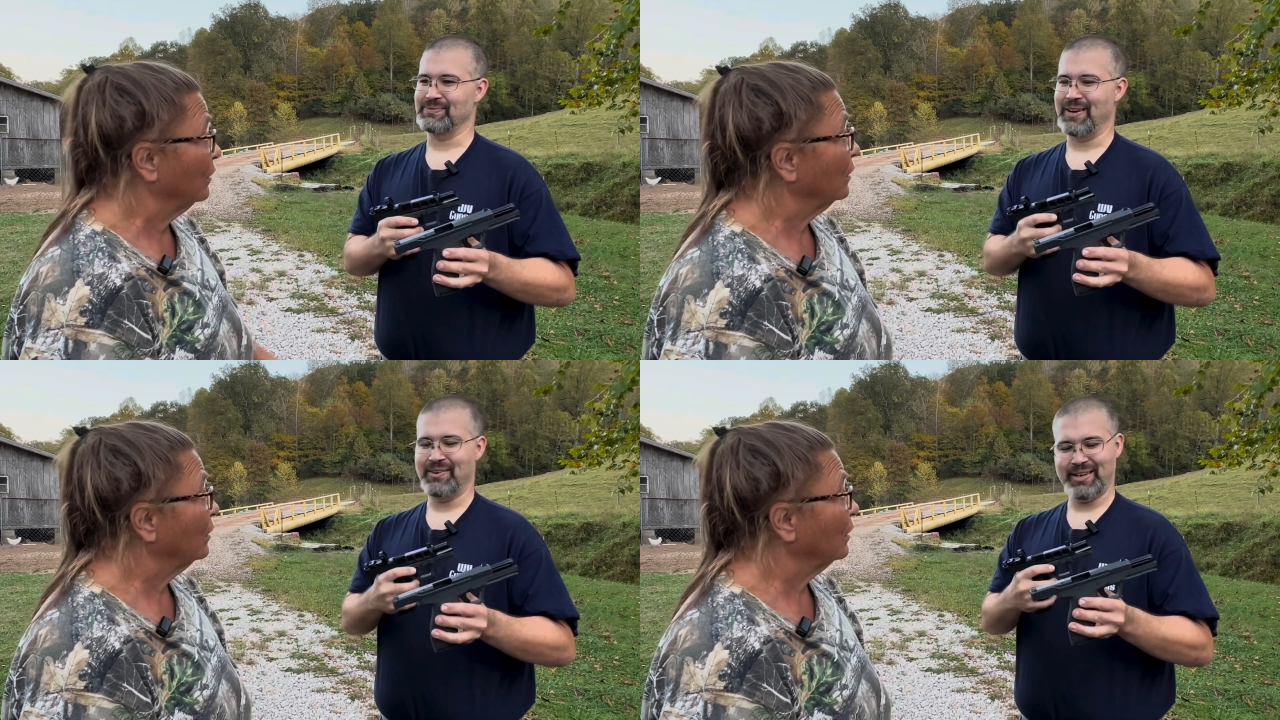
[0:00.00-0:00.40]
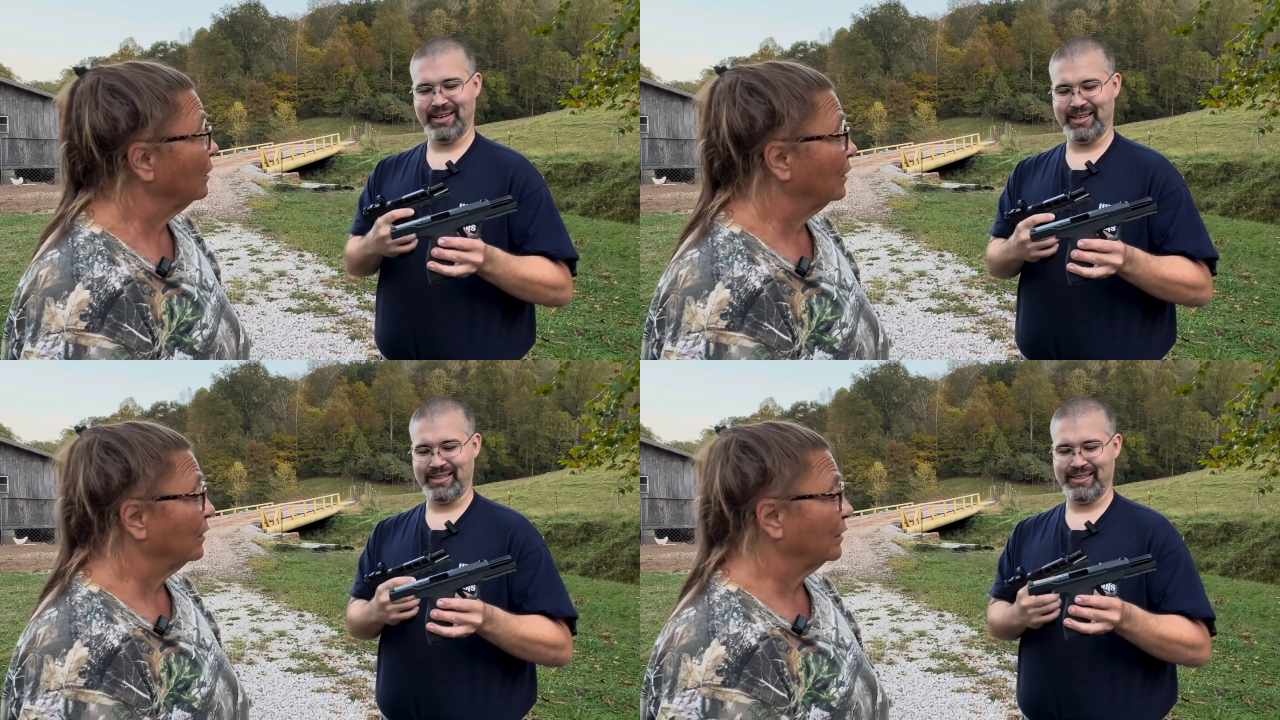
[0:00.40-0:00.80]

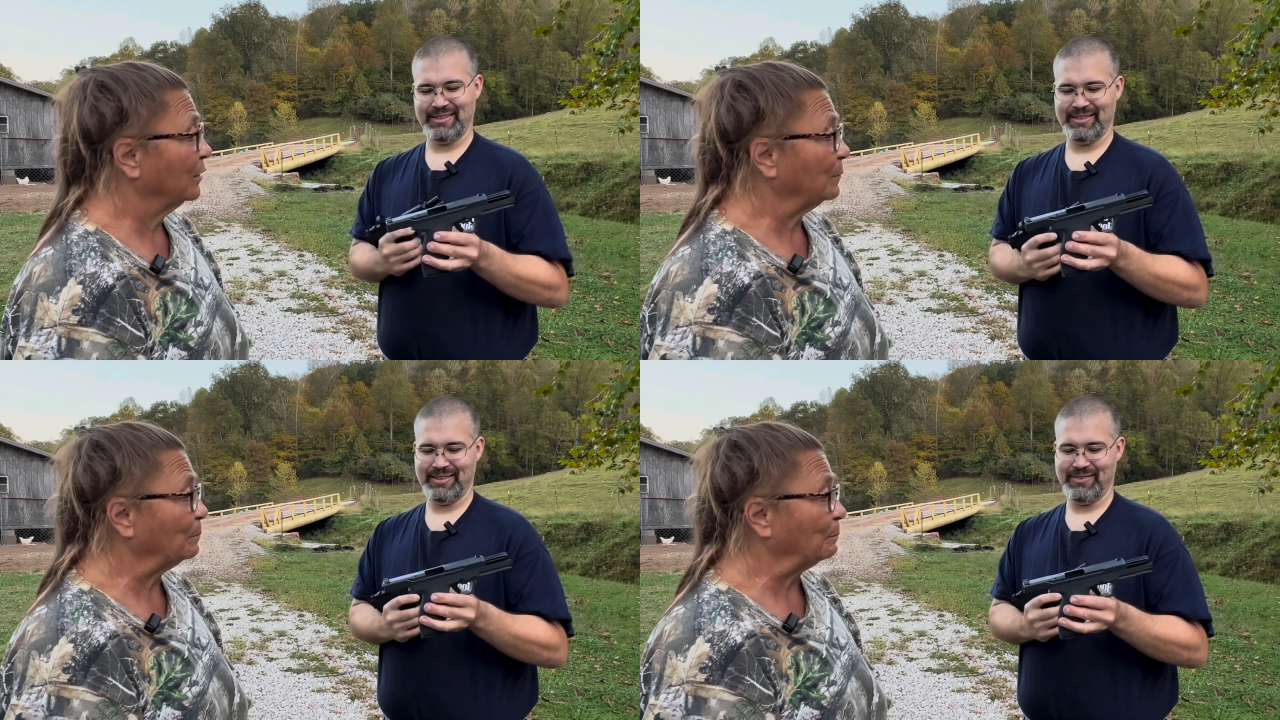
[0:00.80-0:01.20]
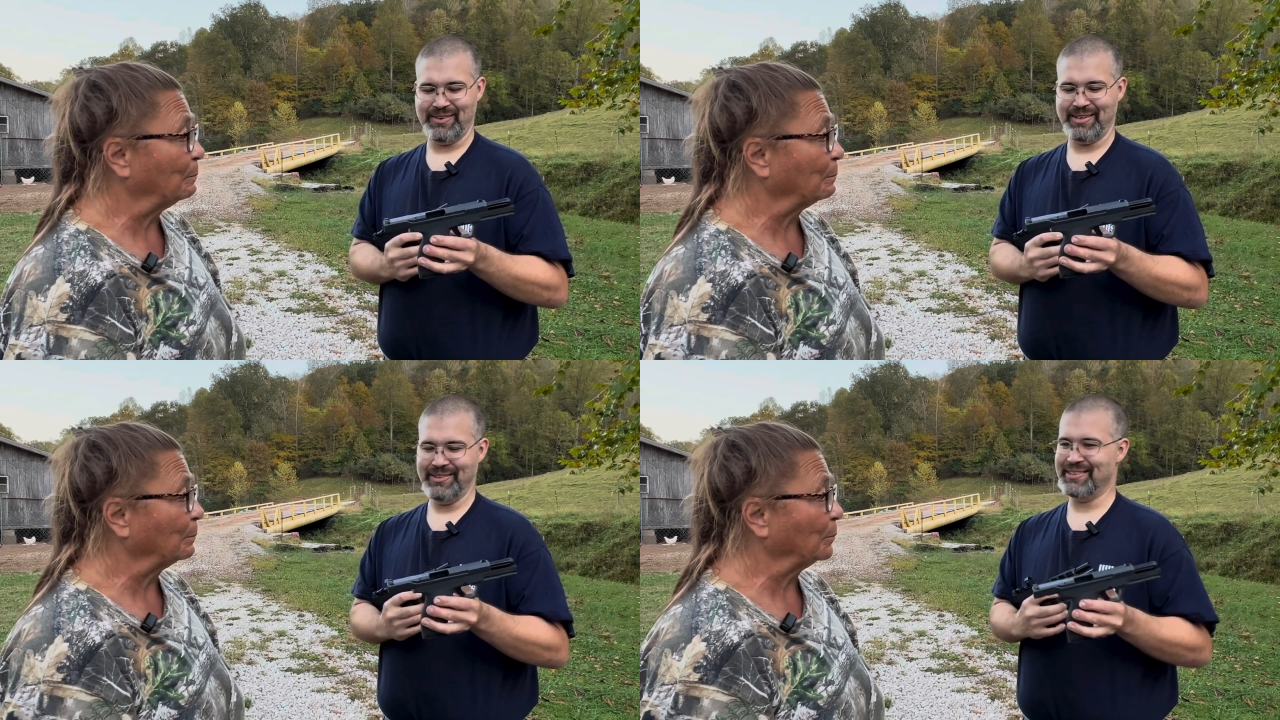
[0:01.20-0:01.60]
Speaker 1: Okay.
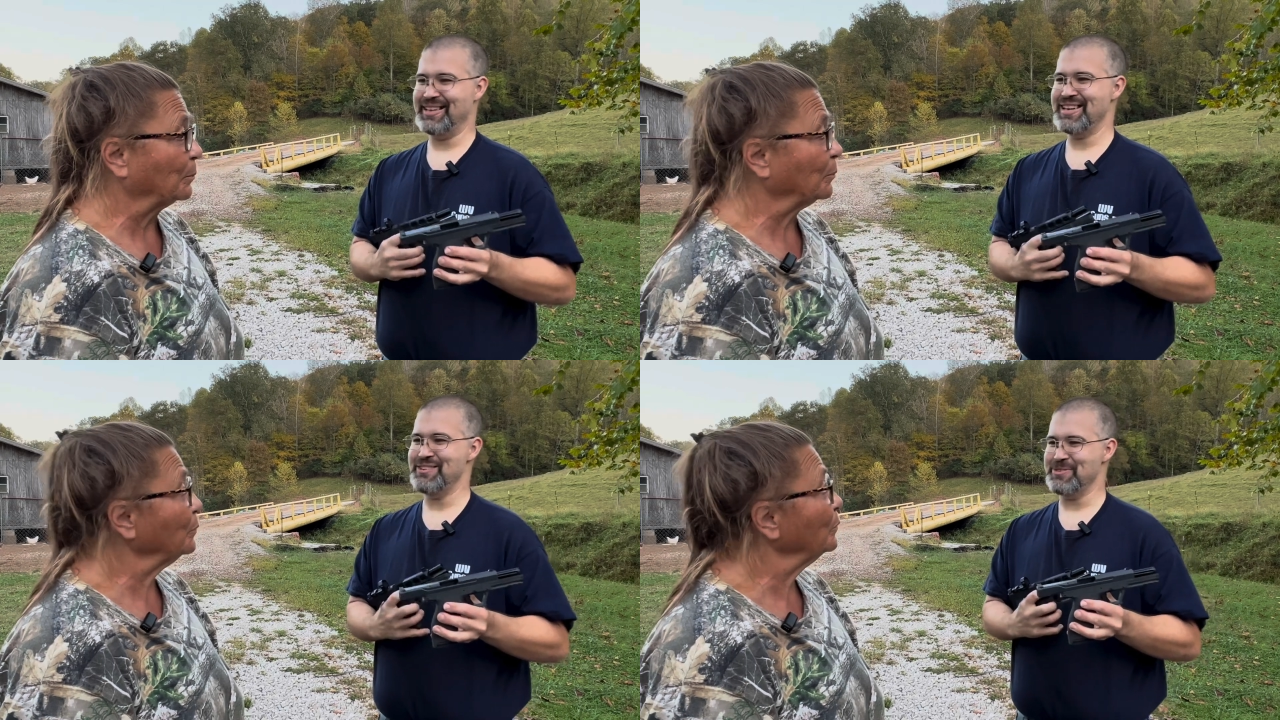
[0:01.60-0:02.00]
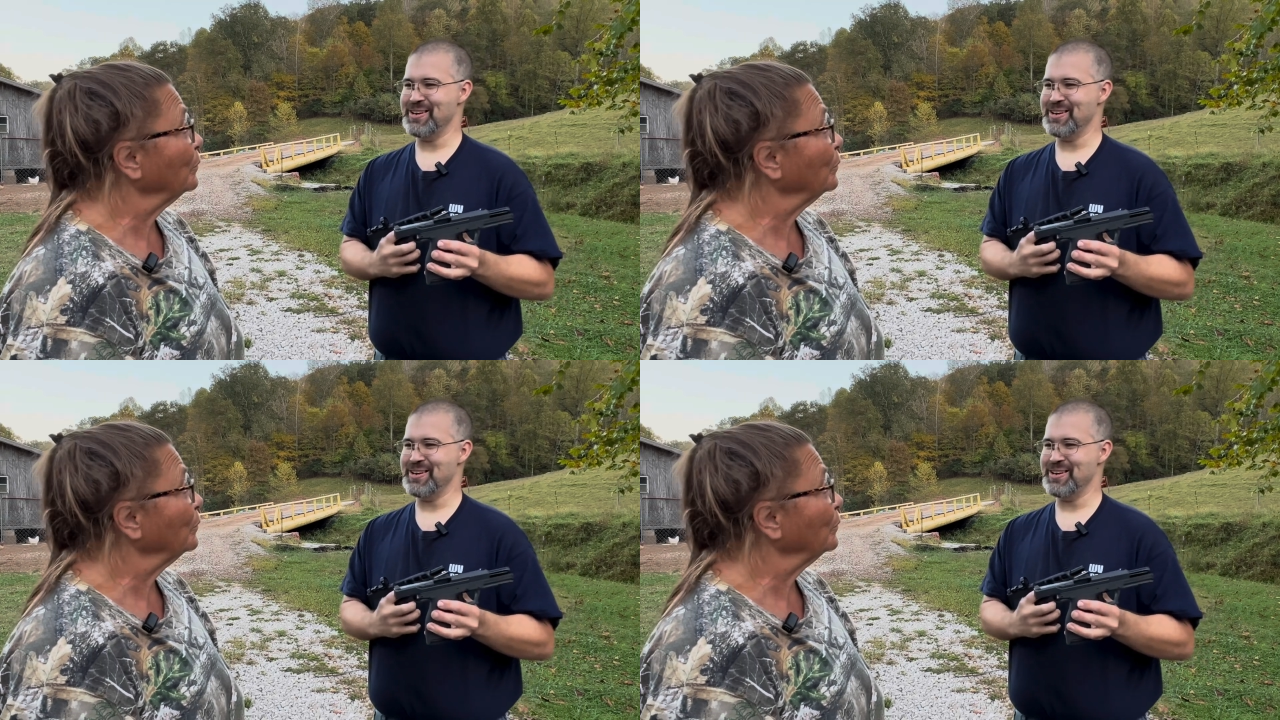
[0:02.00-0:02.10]
Well, thank you for